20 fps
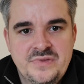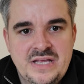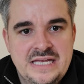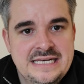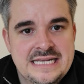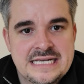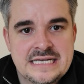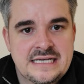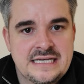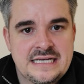
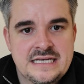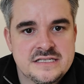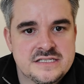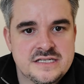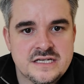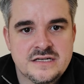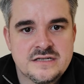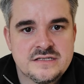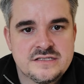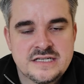link
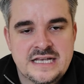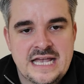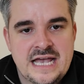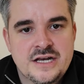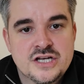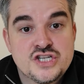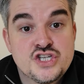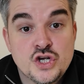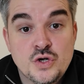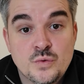into
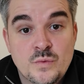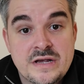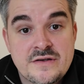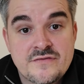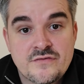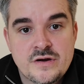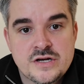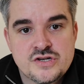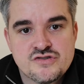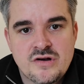getting a 2-week
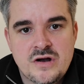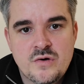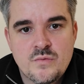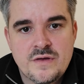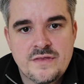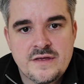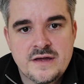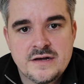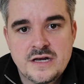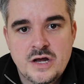free trial
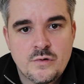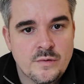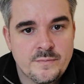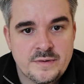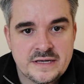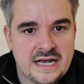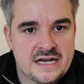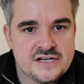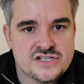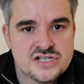with it. No
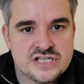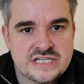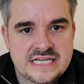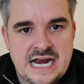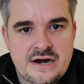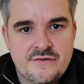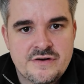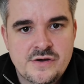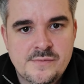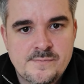obligation to
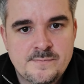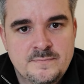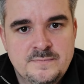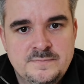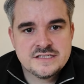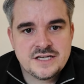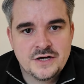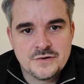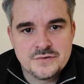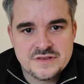carry on.
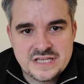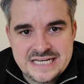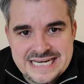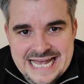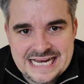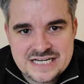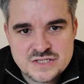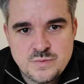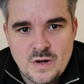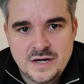So the
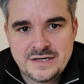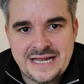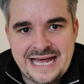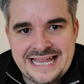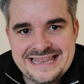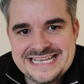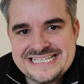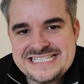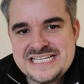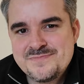next one,
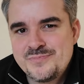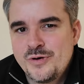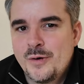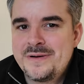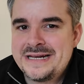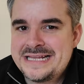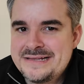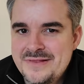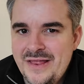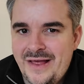and this is
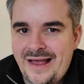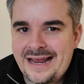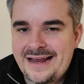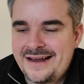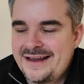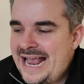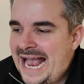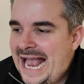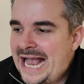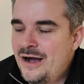probably
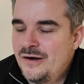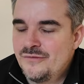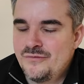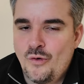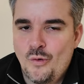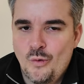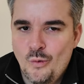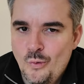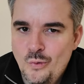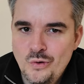like out of
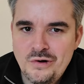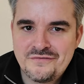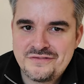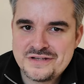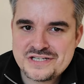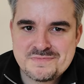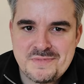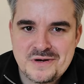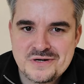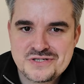all of the
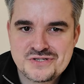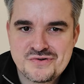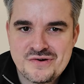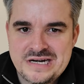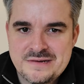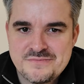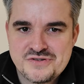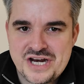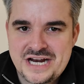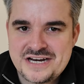
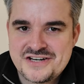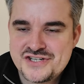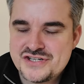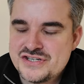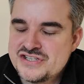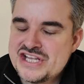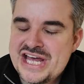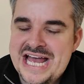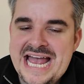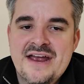smokescreen
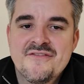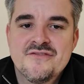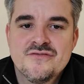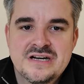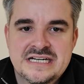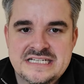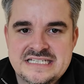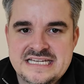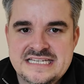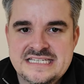objections that ever
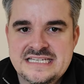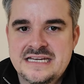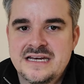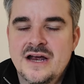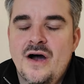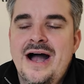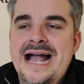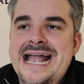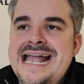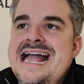existed,
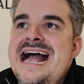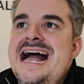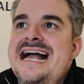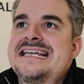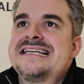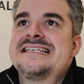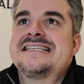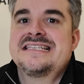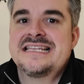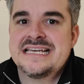I
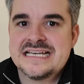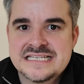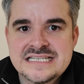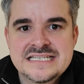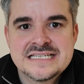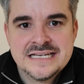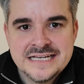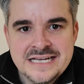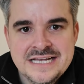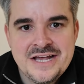hate
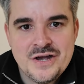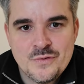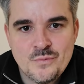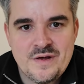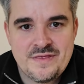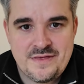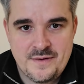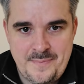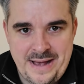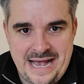this
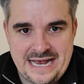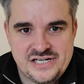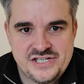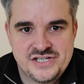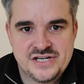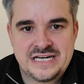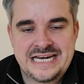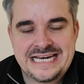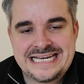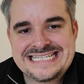with a
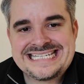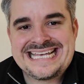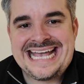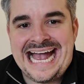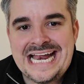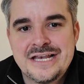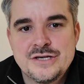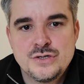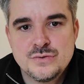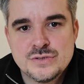passion, and it's,
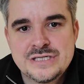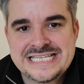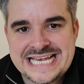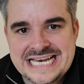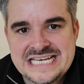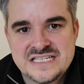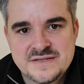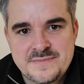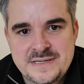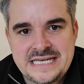can you
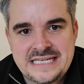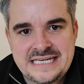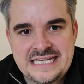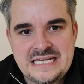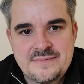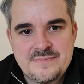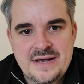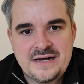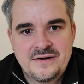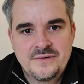send me an
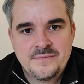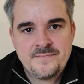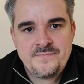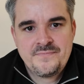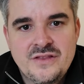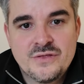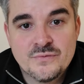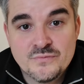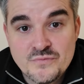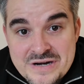email?
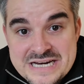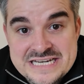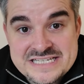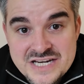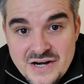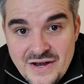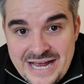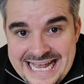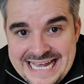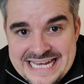The
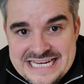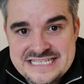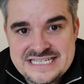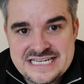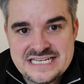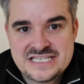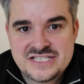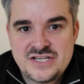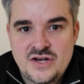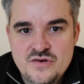reason I hate
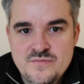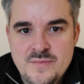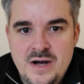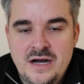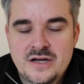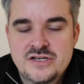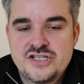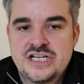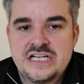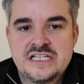it so
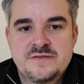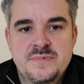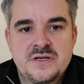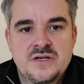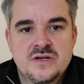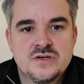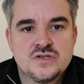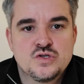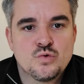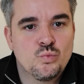much is
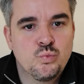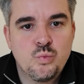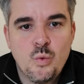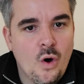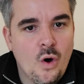because